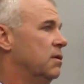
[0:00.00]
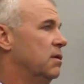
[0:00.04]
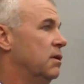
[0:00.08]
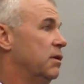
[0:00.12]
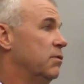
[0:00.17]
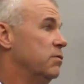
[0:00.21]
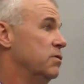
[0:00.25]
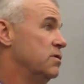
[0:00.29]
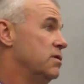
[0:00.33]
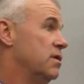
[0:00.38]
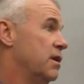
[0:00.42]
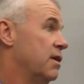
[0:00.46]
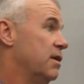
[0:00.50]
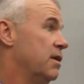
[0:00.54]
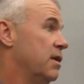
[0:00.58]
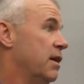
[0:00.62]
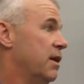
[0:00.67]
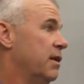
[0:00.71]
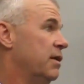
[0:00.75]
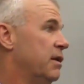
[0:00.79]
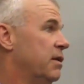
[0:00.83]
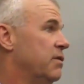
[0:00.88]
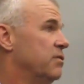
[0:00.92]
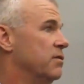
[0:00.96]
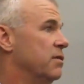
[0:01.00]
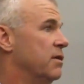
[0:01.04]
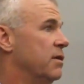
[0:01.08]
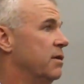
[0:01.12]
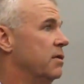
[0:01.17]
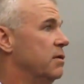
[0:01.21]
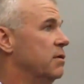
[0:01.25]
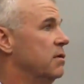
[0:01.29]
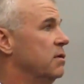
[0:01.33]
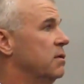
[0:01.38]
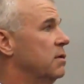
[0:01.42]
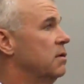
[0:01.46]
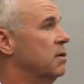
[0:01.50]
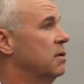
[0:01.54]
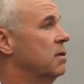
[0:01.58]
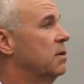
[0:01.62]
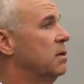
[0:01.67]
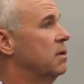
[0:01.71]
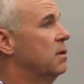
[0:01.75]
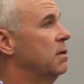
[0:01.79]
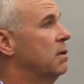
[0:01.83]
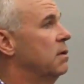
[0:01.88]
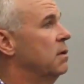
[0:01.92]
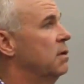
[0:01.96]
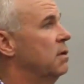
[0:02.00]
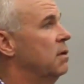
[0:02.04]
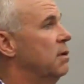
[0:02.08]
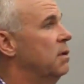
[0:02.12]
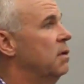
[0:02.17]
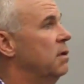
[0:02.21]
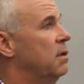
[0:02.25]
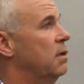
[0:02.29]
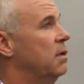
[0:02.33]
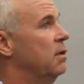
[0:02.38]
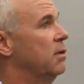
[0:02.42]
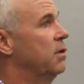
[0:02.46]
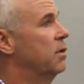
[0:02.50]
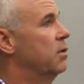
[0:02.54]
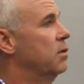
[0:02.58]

He was dead nine days later. You know,